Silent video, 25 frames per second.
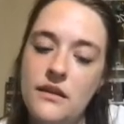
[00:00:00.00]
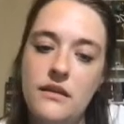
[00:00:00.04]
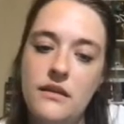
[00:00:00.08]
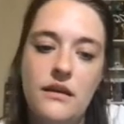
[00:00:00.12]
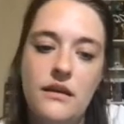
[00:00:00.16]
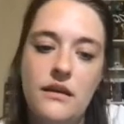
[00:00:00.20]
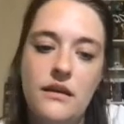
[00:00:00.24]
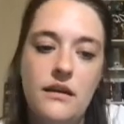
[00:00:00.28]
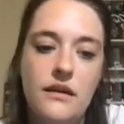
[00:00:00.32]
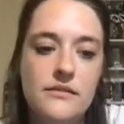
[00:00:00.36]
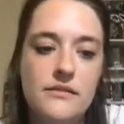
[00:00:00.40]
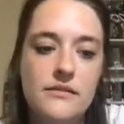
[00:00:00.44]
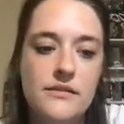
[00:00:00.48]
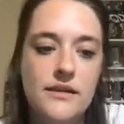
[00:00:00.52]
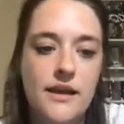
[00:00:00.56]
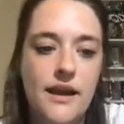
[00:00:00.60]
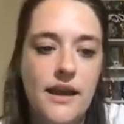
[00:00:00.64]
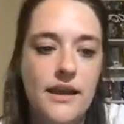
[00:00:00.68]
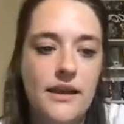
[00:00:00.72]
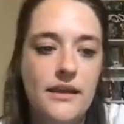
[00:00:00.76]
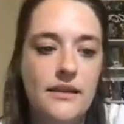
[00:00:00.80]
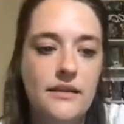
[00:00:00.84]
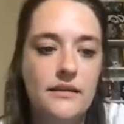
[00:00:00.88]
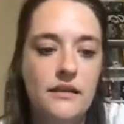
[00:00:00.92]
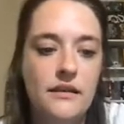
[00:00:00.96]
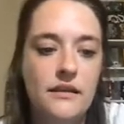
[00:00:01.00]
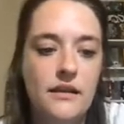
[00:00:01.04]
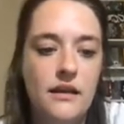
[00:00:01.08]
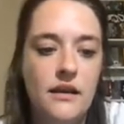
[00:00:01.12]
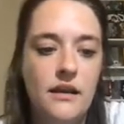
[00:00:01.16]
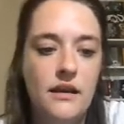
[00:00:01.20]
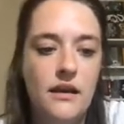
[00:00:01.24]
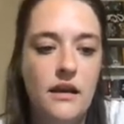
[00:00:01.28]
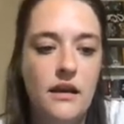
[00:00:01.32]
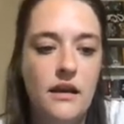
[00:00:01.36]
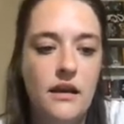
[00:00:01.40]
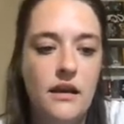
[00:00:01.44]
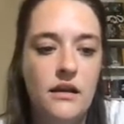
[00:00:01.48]
All right.
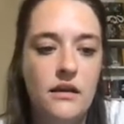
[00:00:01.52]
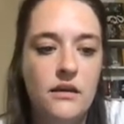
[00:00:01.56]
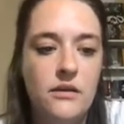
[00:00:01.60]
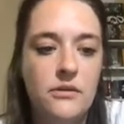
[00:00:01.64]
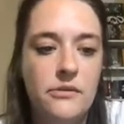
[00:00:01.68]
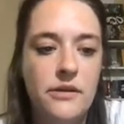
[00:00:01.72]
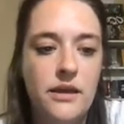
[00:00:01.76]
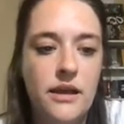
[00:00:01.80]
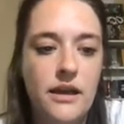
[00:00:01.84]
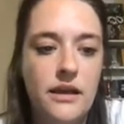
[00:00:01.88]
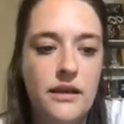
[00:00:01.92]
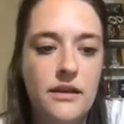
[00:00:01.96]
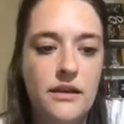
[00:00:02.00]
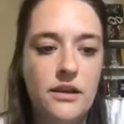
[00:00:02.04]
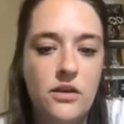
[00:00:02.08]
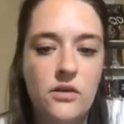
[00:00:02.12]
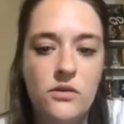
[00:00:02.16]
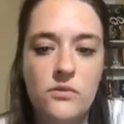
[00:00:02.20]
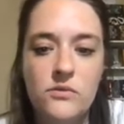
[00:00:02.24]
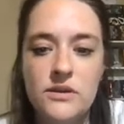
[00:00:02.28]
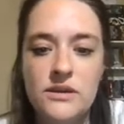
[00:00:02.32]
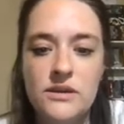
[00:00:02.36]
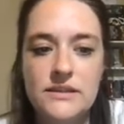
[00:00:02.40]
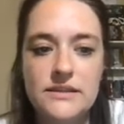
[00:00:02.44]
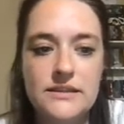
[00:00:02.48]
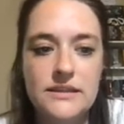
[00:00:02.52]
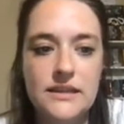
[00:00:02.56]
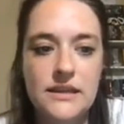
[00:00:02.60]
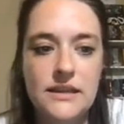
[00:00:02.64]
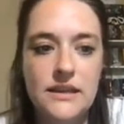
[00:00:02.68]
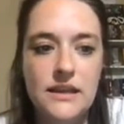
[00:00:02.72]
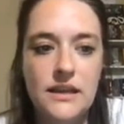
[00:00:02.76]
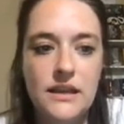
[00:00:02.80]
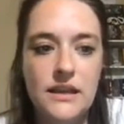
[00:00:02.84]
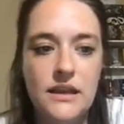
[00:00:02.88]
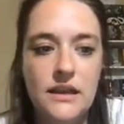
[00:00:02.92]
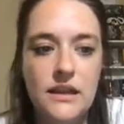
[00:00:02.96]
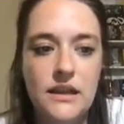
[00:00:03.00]
I don't want to see
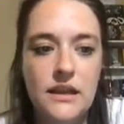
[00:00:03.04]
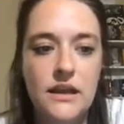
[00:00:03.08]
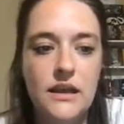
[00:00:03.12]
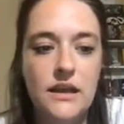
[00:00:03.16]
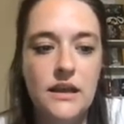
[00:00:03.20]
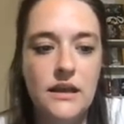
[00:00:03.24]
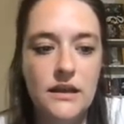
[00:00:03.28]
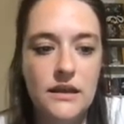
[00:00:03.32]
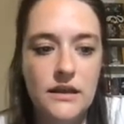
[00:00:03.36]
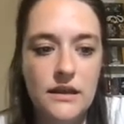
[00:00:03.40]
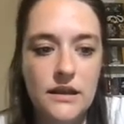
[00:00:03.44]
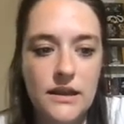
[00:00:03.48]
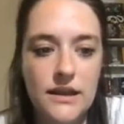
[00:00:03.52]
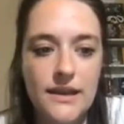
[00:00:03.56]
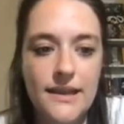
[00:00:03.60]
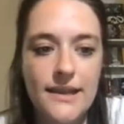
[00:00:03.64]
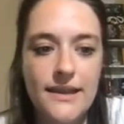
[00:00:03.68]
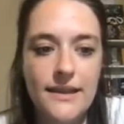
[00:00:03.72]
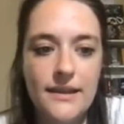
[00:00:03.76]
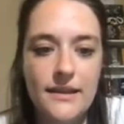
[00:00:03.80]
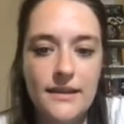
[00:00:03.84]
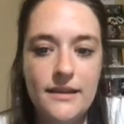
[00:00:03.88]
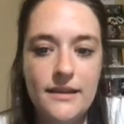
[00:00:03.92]
any ugly